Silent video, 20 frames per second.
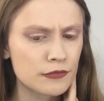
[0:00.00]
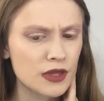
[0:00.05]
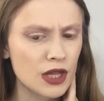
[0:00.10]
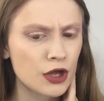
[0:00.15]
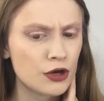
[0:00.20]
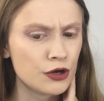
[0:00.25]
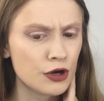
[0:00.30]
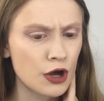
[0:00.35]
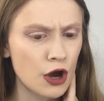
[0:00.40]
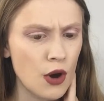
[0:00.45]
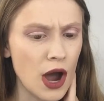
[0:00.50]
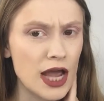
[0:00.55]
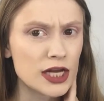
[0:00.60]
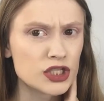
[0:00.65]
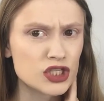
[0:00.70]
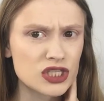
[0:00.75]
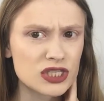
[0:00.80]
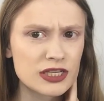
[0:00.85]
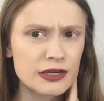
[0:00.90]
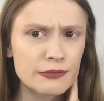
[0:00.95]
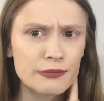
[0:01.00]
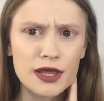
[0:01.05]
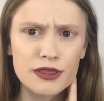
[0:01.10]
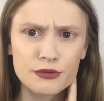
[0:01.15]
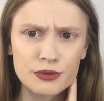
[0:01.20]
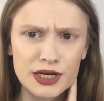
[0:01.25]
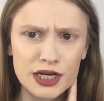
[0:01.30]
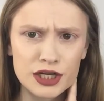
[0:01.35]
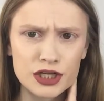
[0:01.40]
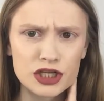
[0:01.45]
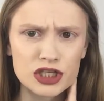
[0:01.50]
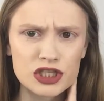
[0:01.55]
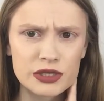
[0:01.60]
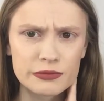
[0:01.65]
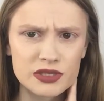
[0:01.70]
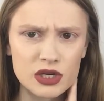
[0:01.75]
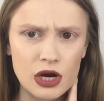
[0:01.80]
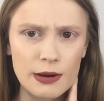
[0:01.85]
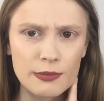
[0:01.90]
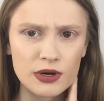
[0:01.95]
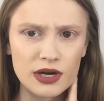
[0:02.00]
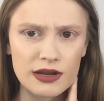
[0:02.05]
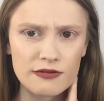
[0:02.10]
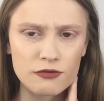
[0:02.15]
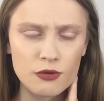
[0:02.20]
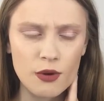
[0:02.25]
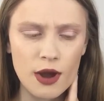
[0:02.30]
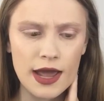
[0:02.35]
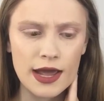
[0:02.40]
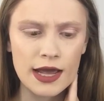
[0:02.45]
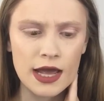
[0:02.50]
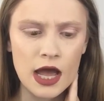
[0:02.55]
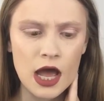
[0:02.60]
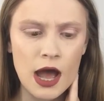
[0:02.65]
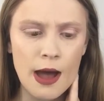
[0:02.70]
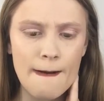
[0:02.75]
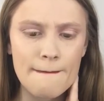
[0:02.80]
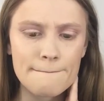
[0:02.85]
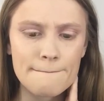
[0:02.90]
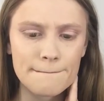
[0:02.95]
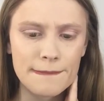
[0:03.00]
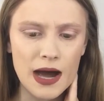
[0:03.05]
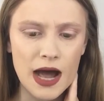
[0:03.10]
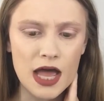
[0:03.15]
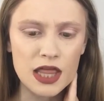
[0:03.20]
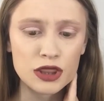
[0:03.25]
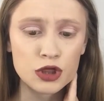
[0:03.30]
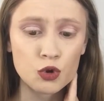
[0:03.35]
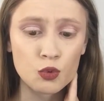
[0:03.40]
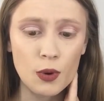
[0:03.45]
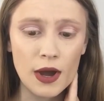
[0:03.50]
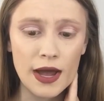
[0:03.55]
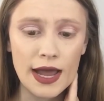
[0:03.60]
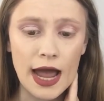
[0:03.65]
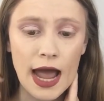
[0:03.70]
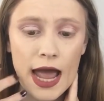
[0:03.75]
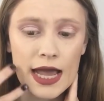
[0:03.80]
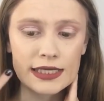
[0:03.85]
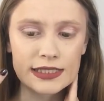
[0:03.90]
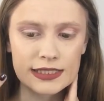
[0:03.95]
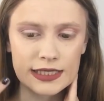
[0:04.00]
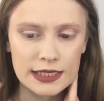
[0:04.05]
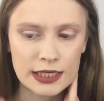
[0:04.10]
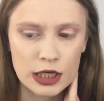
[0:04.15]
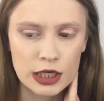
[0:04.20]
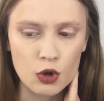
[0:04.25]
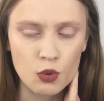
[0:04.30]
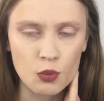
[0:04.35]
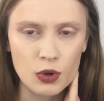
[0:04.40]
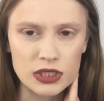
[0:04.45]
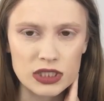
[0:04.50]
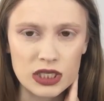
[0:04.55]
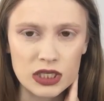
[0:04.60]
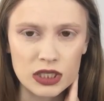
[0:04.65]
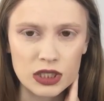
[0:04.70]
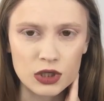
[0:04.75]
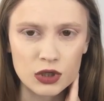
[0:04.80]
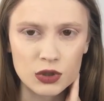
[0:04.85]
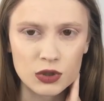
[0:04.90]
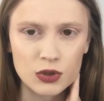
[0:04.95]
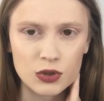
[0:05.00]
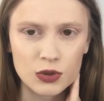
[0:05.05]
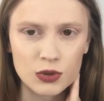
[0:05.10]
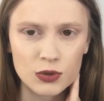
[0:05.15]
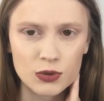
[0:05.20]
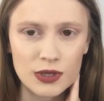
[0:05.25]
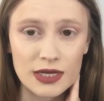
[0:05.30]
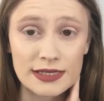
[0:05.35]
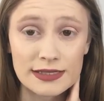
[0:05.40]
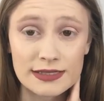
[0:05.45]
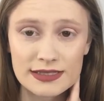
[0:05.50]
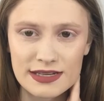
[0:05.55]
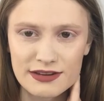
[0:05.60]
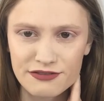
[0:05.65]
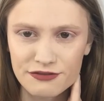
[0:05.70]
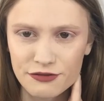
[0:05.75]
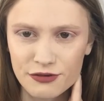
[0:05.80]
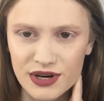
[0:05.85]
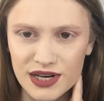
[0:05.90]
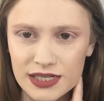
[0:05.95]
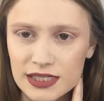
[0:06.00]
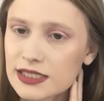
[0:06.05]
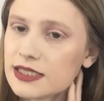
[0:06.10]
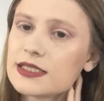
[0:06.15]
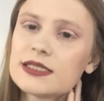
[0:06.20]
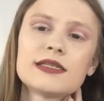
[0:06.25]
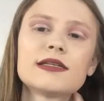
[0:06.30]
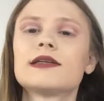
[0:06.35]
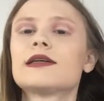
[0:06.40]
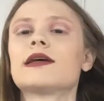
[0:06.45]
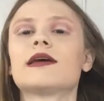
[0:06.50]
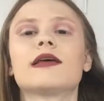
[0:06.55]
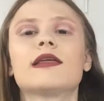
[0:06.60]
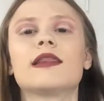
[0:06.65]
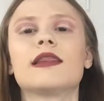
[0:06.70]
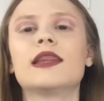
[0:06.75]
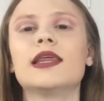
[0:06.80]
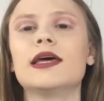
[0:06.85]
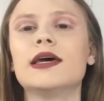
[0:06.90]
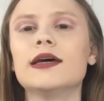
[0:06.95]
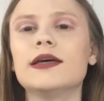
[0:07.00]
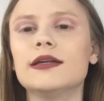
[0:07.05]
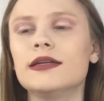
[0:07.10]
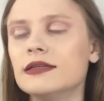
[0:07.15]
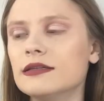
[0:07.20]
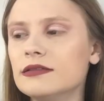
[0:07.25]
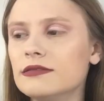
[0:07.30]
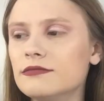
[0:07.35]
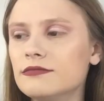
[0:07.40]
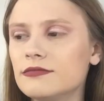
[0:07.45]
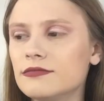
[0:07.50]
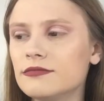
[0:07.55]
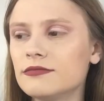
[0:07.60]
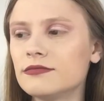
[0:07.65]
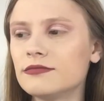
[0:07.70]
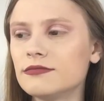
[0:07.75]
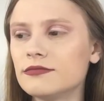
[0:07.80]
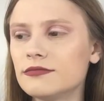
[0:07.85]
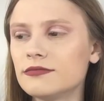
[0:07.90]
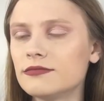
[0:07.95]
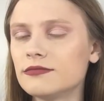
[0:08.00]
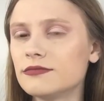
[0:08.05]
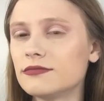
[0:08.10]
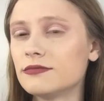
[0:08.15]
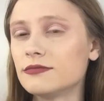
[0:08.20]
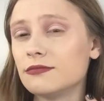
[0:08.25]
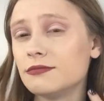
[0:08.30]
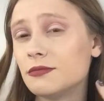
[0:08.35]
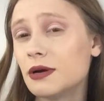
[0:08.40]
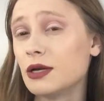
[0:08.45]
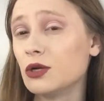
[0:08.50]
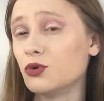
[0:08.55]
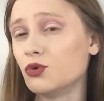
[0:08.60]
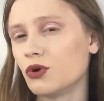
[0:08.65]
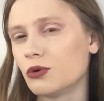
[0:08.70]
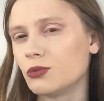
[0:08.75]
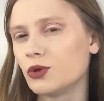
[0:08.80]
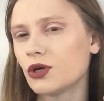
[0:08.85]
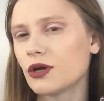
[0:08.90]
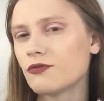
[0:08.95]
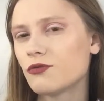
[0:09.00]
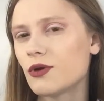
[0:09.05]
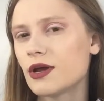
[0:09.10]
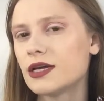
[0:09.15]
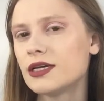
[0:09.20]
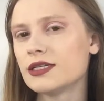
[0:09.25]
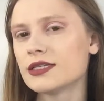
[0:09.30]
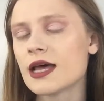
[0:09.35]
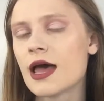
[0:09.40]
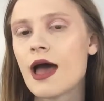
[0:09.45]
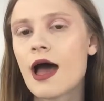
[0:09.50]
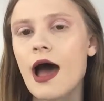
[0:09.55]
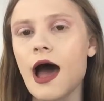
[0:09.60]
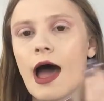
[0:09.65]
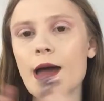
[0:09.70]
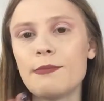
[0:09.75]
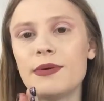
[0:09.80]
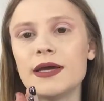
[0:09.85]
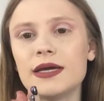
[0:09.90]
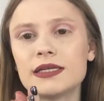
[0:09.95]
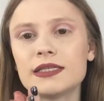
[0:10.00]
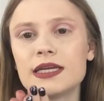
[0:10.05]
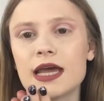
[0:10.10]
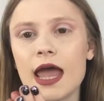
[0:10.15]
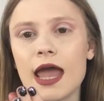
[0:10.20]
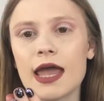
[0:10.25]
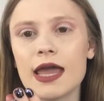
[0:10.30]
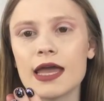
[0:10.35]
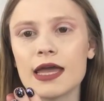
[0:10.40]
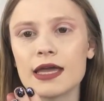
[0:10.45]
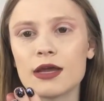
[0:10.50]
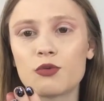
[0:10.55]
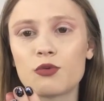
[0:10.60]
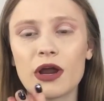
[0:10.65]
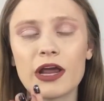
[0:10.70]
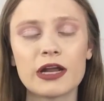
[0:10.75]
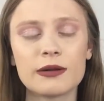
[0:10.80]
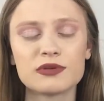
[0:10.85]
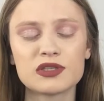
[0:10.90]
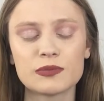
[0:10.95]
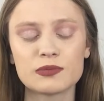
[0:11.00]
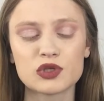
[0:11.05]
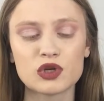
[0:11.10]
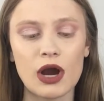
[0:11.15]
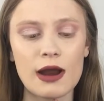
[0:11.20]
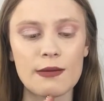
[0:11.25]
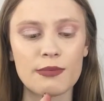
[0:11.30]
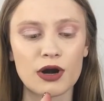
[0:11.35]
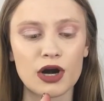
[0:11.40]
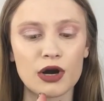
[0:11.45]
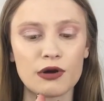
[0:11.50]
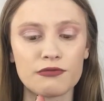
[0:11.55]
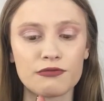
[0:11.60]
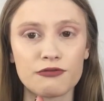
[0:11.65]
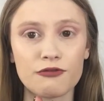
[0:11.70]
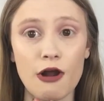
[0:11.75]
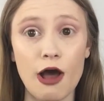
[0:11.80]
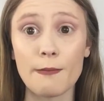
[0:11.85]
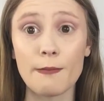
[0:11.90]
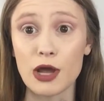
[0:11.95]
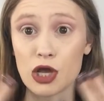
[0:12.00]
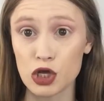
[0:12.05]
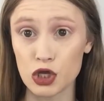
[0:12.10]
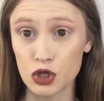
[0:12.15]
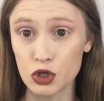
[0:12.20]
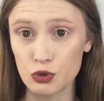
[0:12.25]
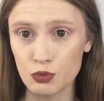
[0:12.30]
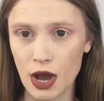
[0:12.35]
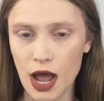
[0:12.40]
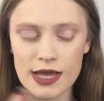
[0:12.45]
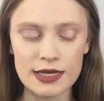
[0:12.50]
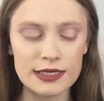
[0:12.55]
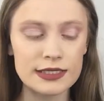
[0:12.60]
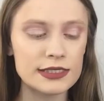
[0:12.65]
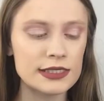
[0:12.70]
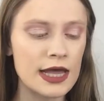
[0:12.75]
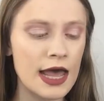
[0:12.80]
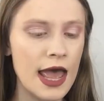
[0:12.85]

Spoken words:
No, I just did my 300 subscriber giveaway, but the way I did it was a little different than my normal giveaways. I picked a random subscriber from you guys